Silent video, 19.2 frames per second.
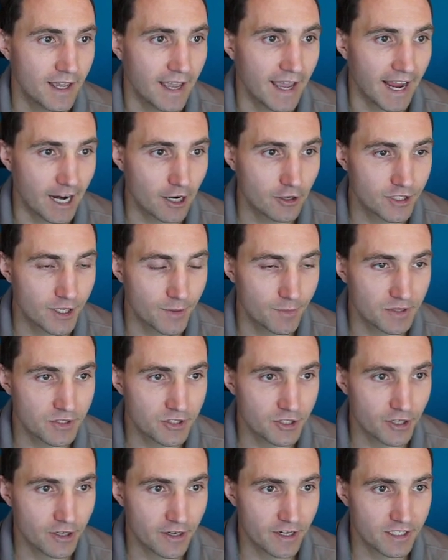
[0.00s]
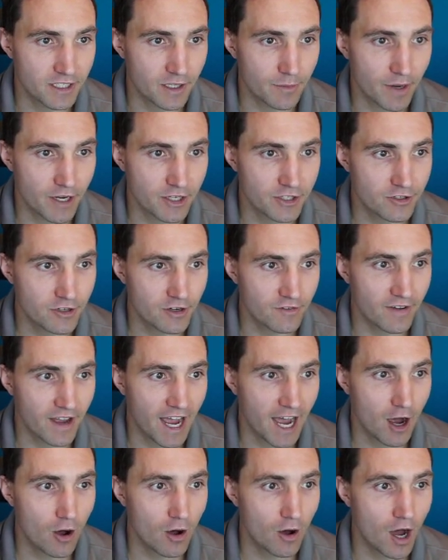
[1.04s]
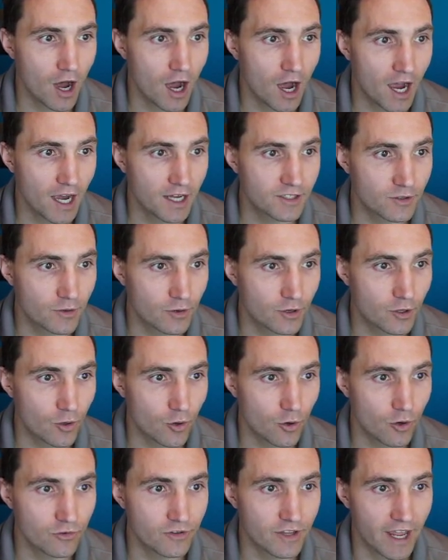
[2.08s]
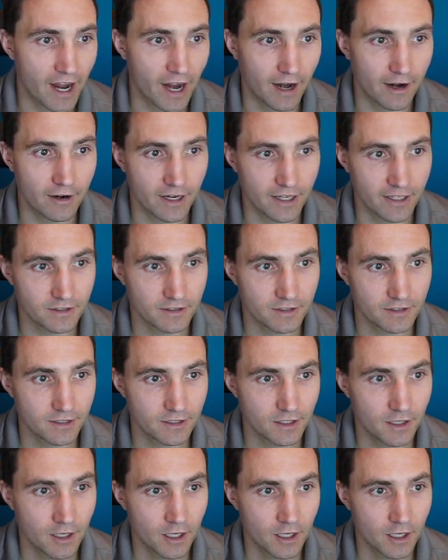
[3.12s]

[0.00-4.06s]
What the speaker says: Air temperature is the measure of how hot or cold the air is.